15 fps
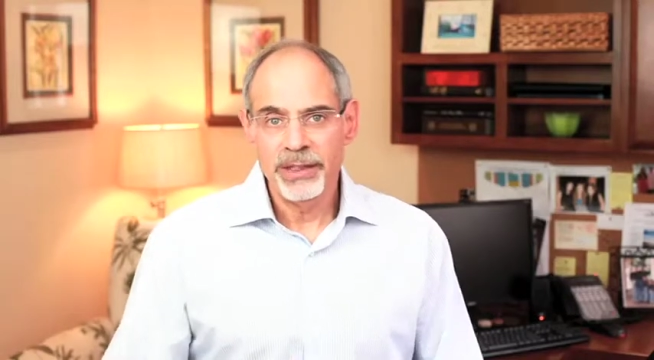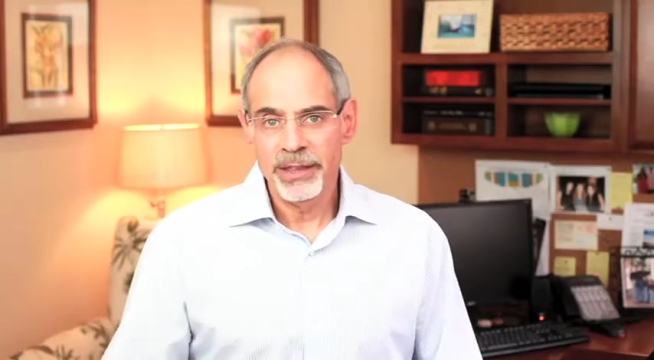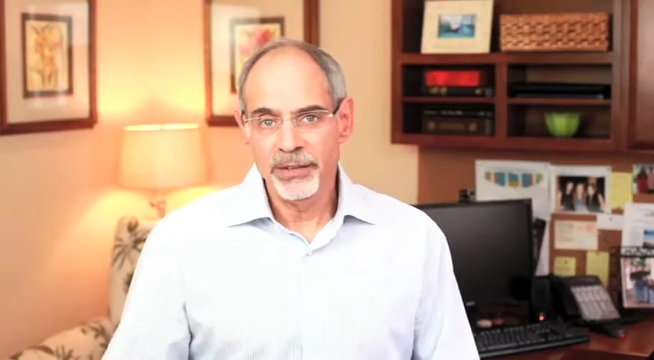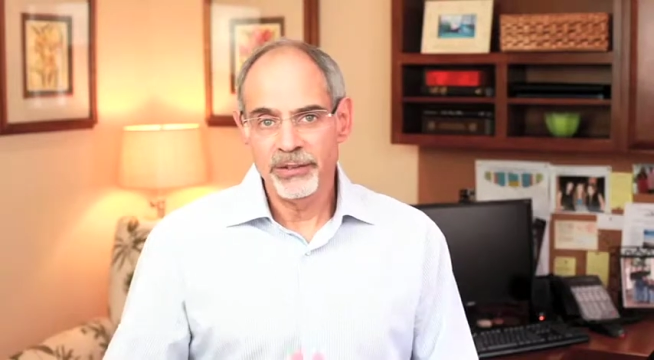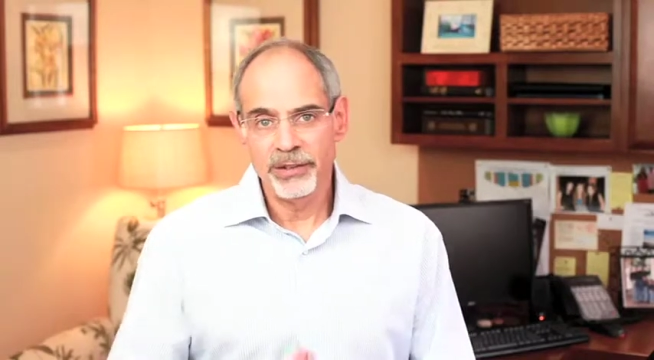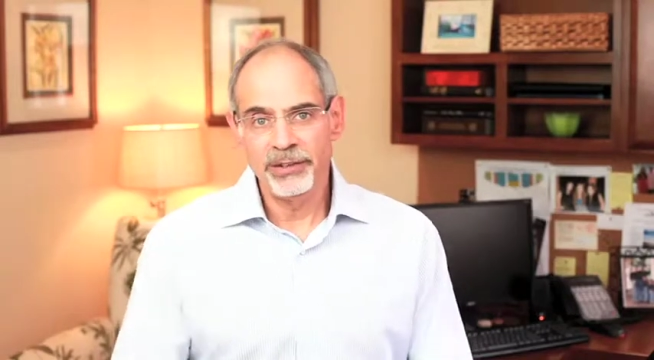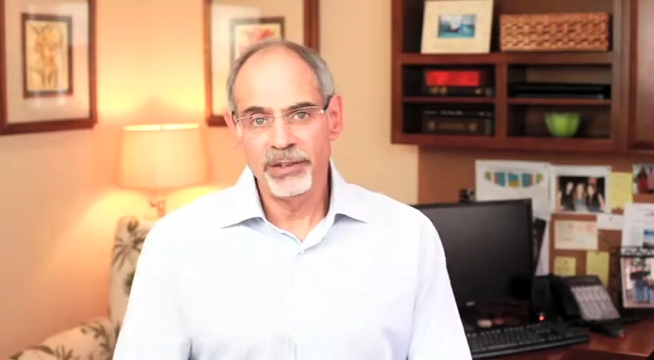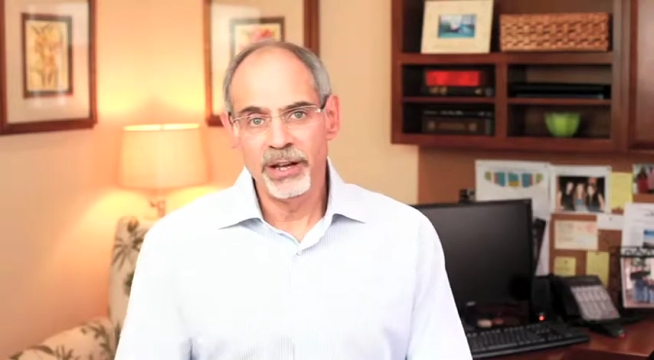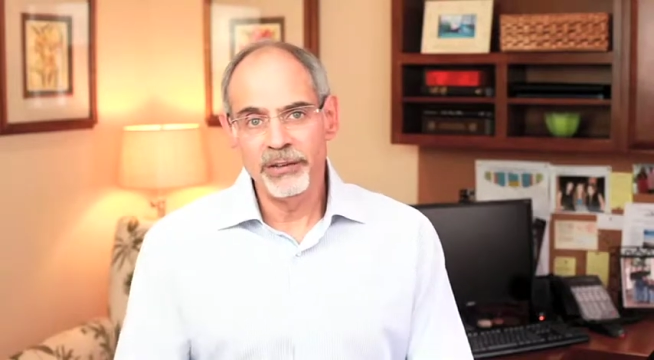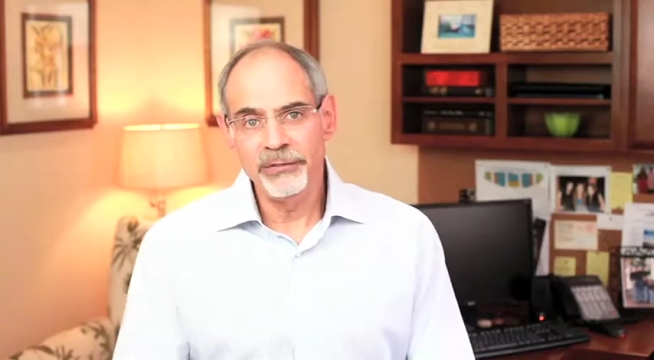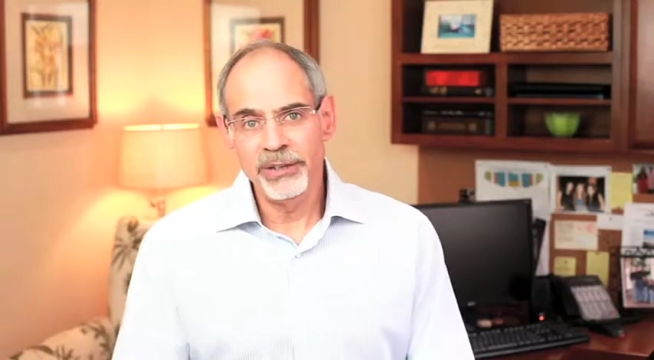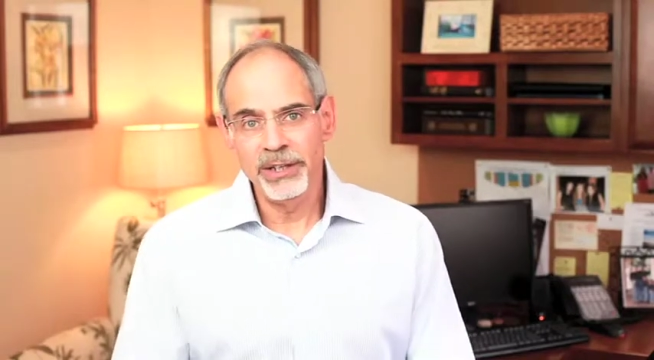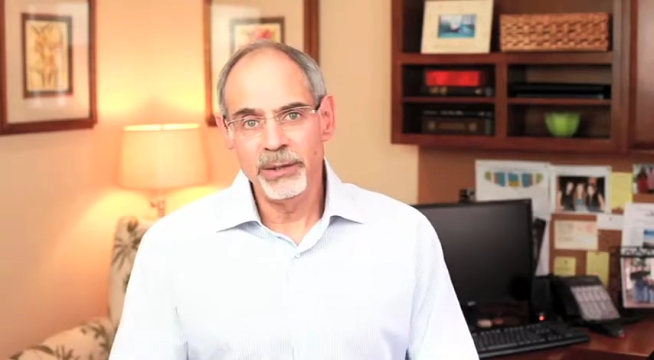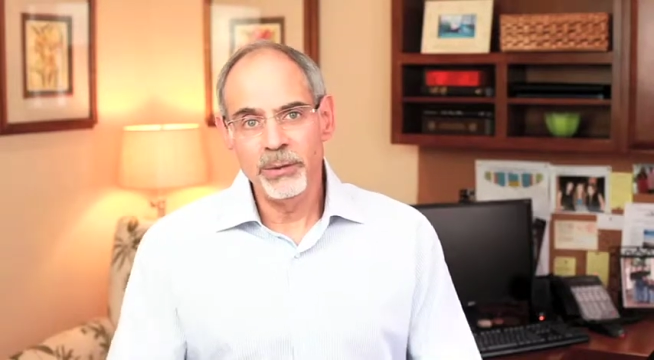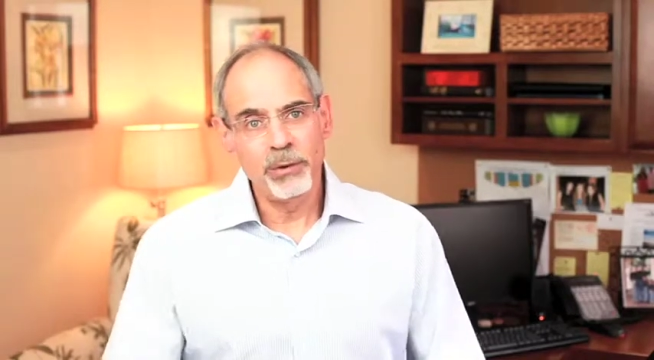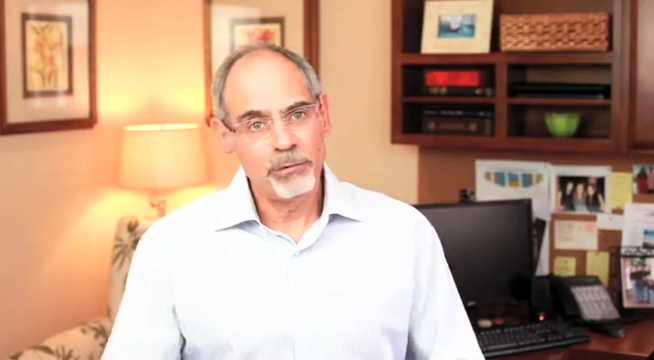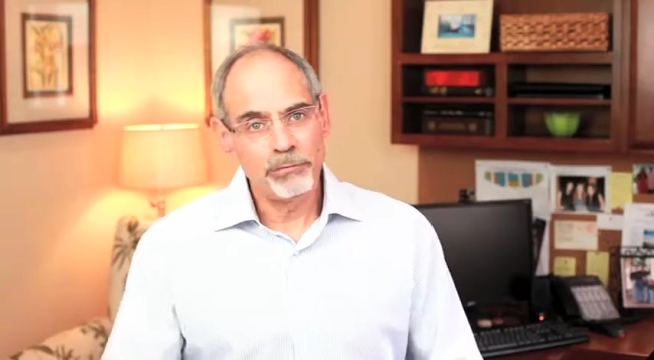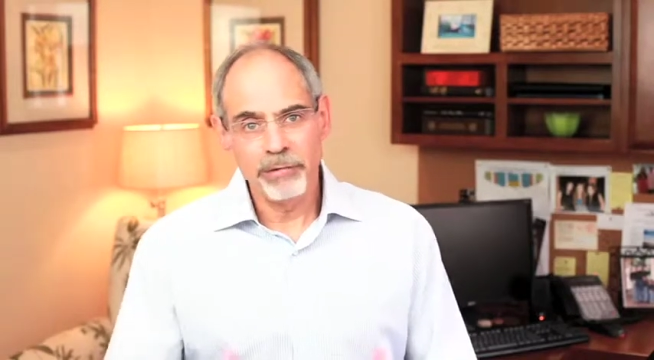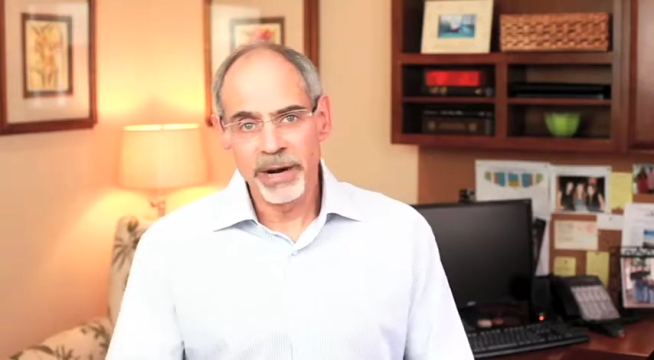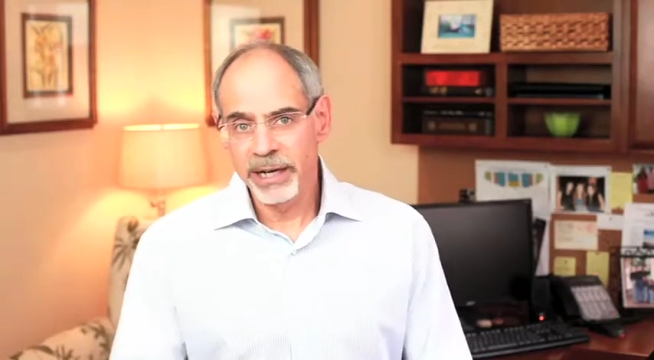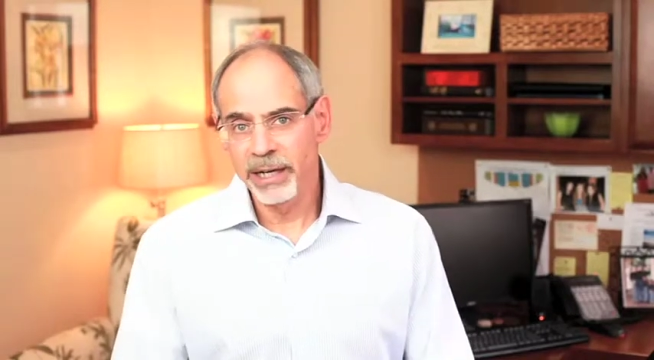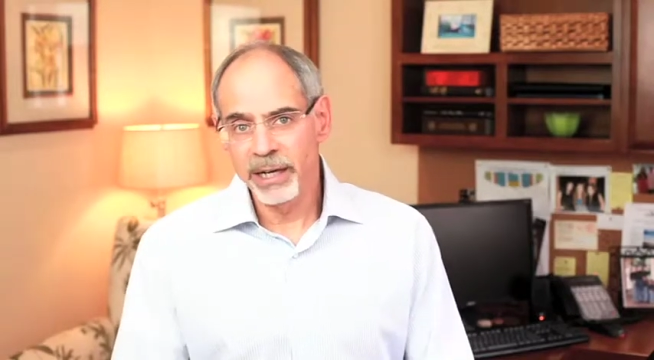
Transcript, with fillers: These are done for you, ready